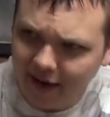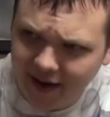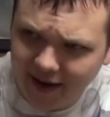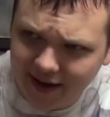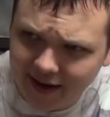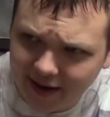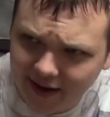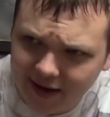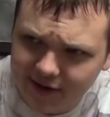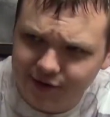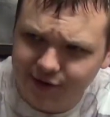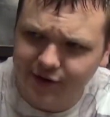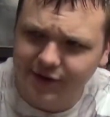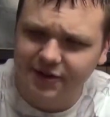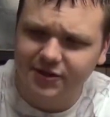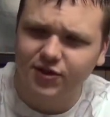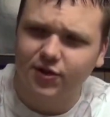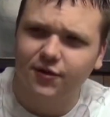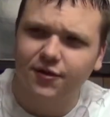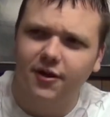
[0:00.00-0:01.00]
And again, during
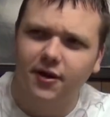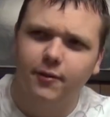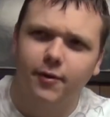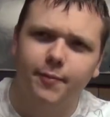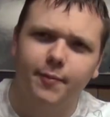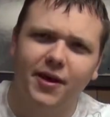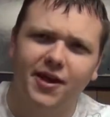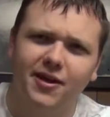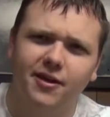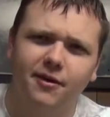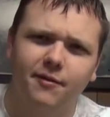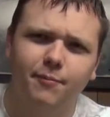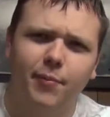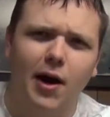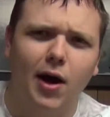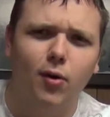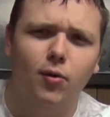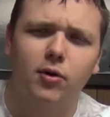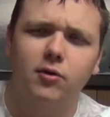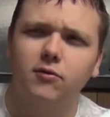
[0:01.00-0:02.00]
this whole thing, we're making
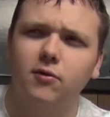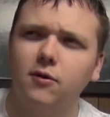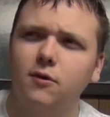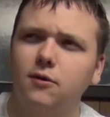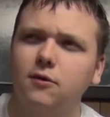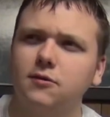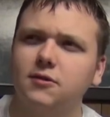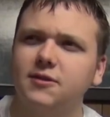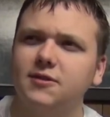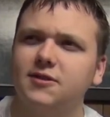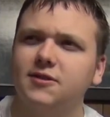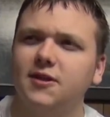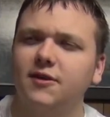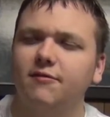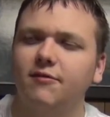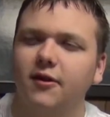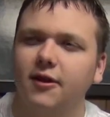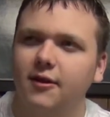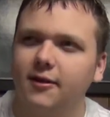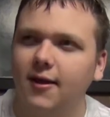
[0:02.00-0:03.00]
power rolls and
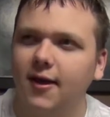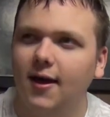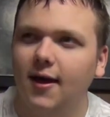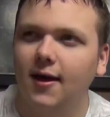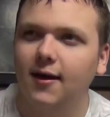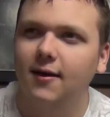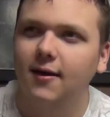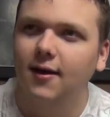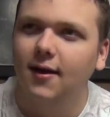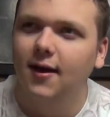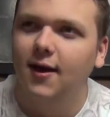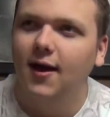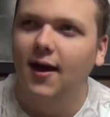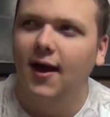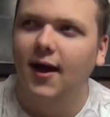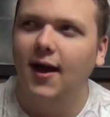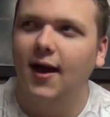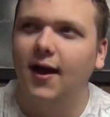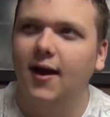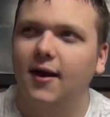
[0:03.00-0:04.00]
stuff like that.
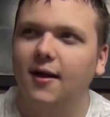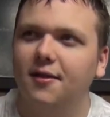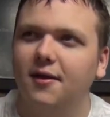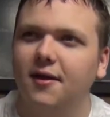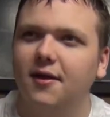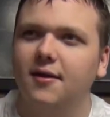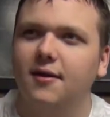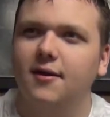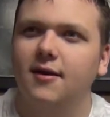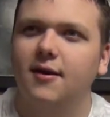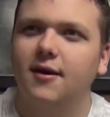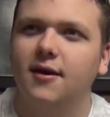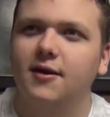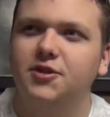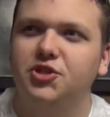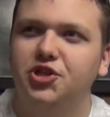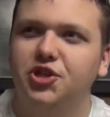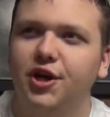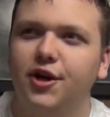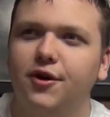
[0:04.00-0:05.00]
And I think
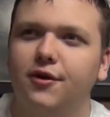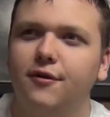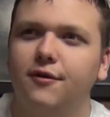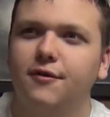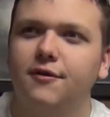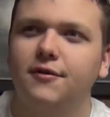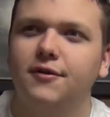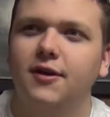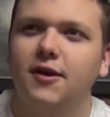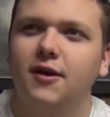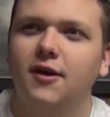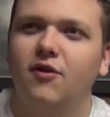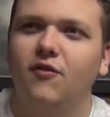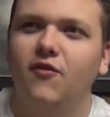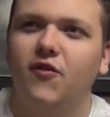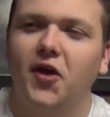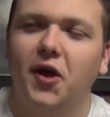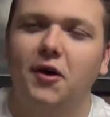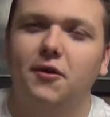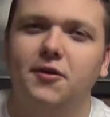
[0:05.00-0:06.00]
Gerald
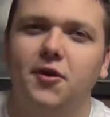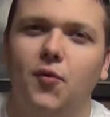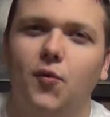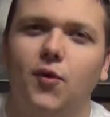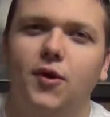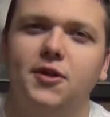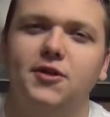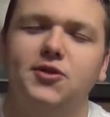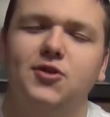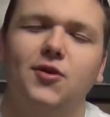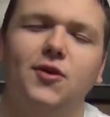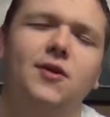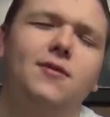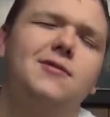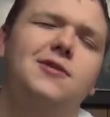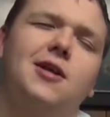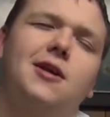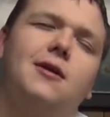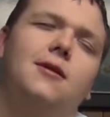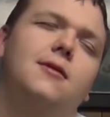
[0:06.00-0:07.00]
failed at one. So, he
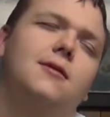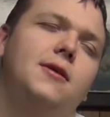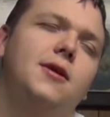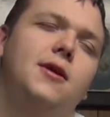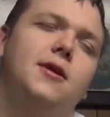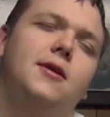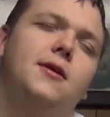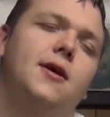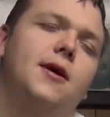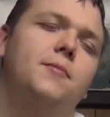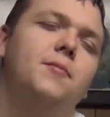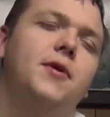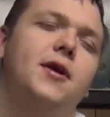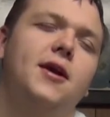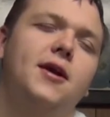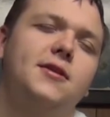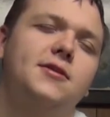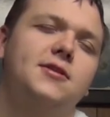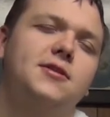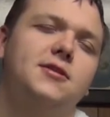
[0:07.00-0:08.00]
was, leaning up
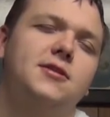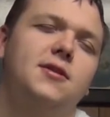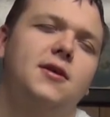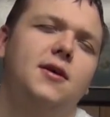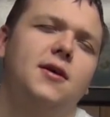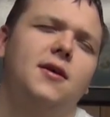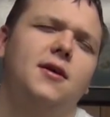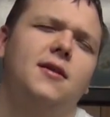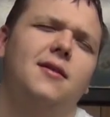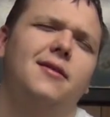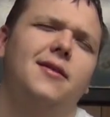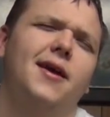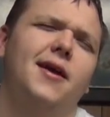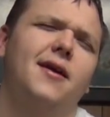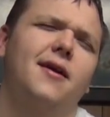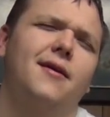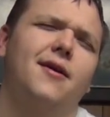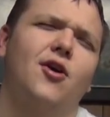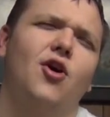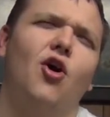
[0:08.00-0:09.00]
against like
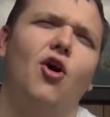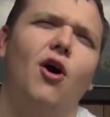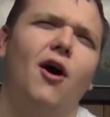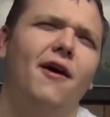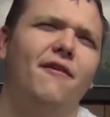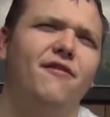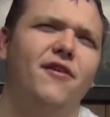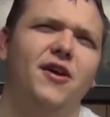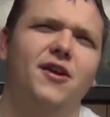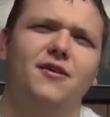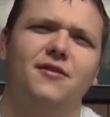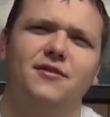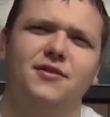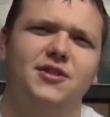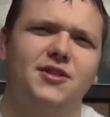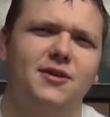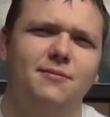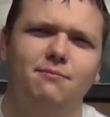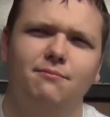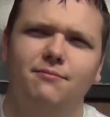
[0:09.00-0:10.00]
a coffin or
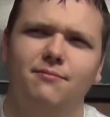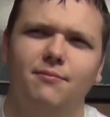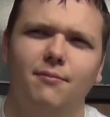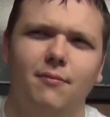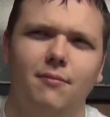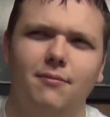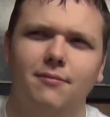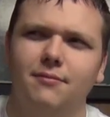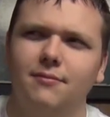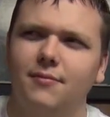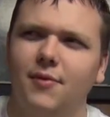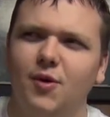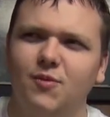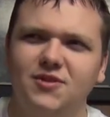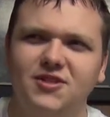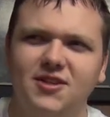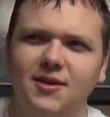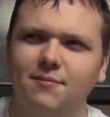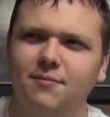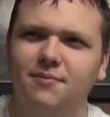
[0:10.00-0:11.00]
it
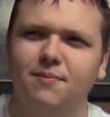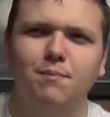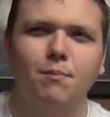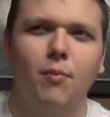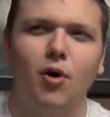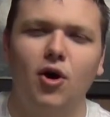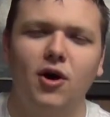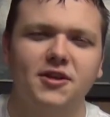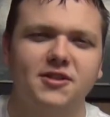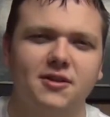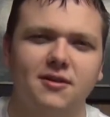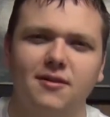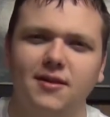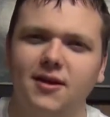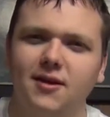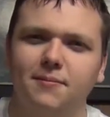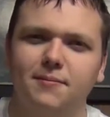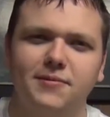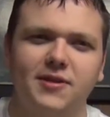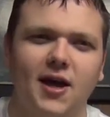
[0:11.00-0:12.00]
was some
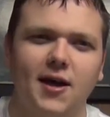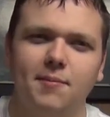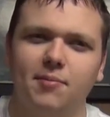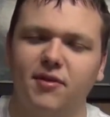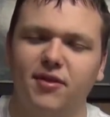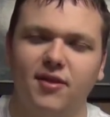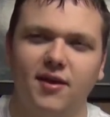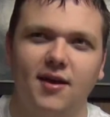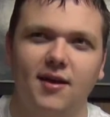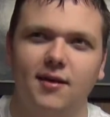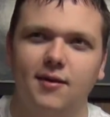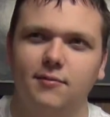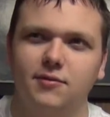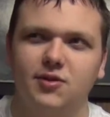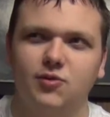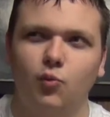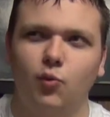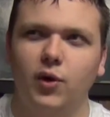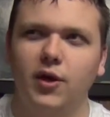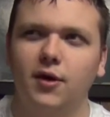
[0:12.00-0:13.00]
mausoleum type thing. It
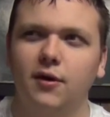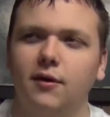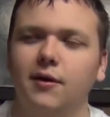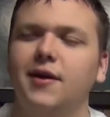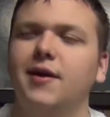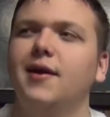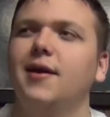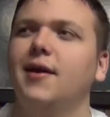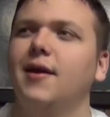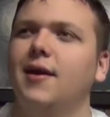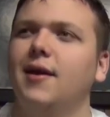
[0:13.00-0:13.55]
was weird.